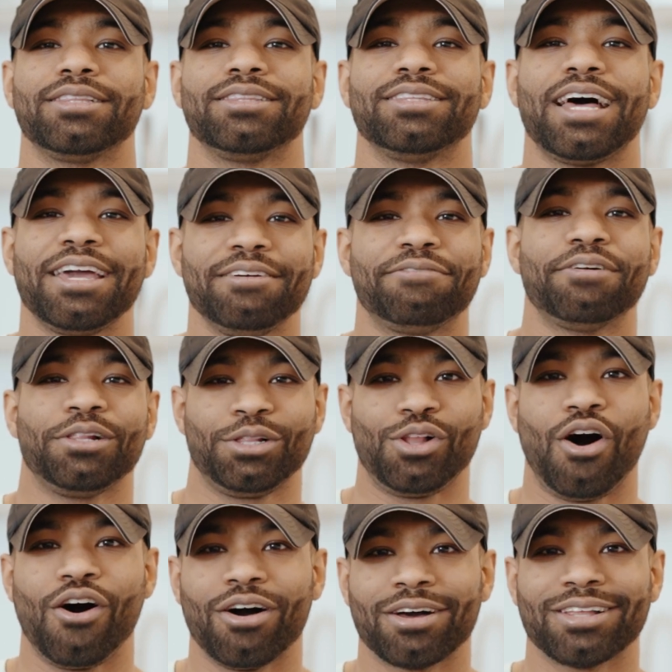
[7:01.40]

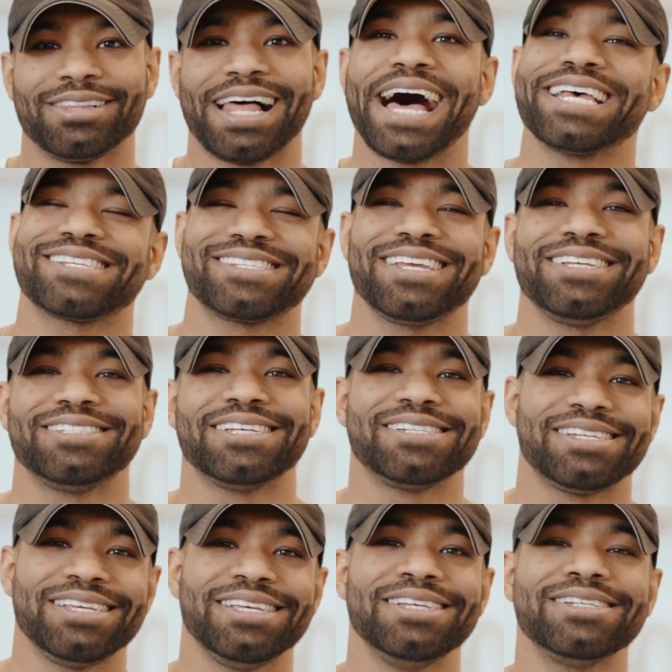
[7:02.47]
lifelong lasting
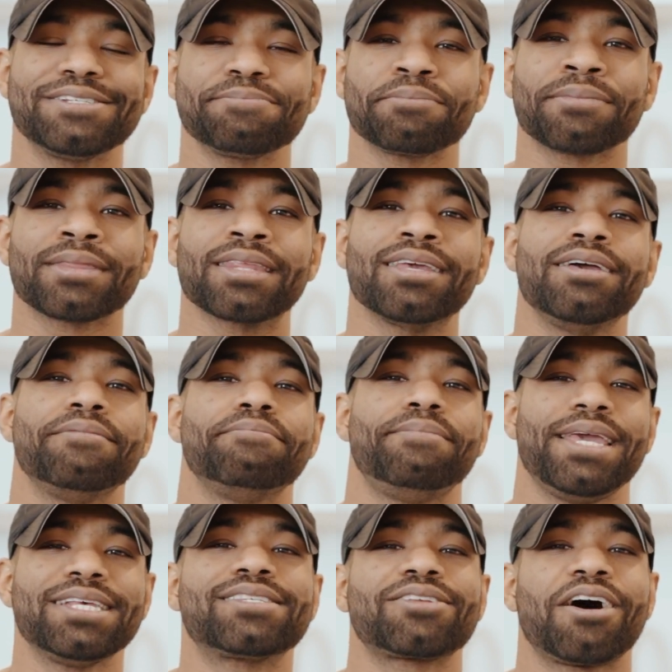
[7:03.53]
disease
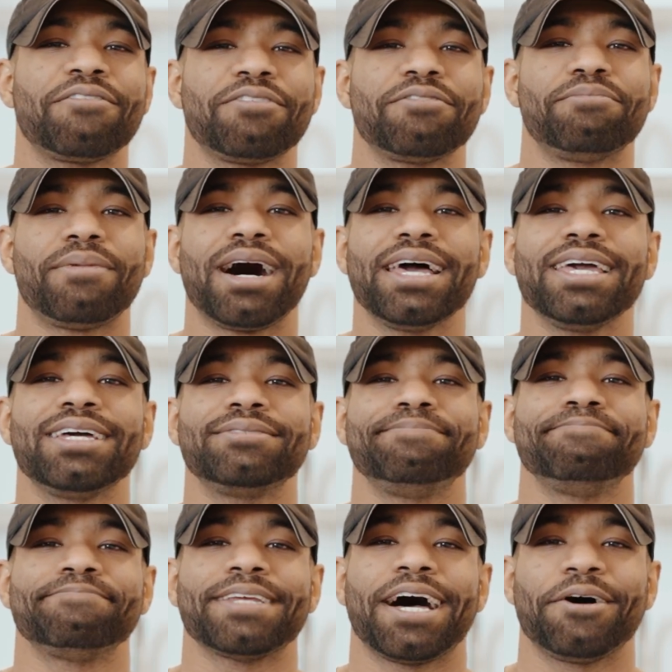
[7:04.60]
based off of my
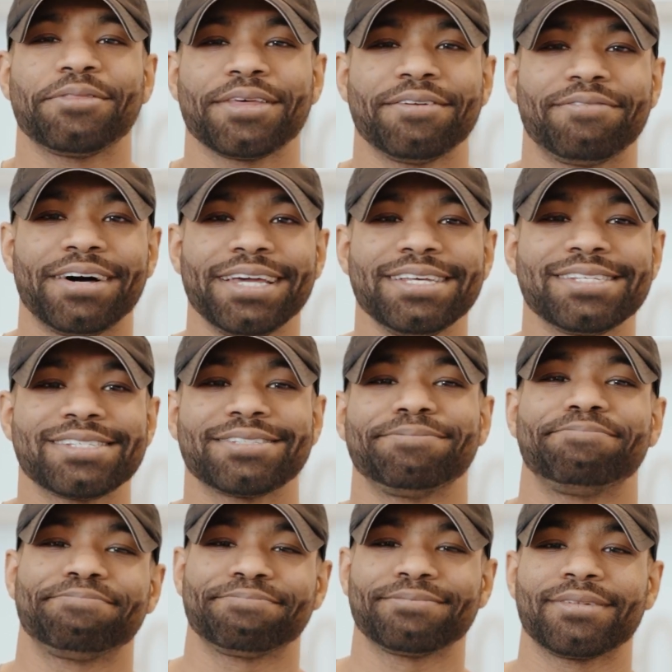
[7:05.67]
health advice.
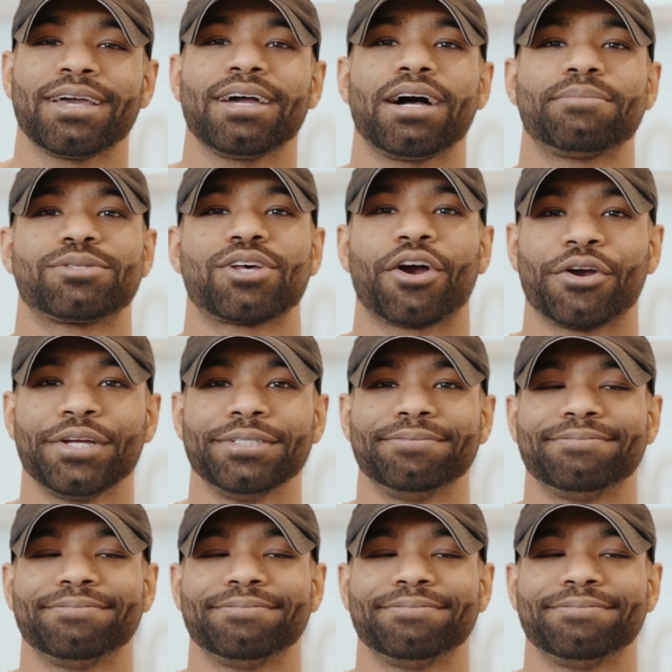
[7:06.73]
I'm sorry.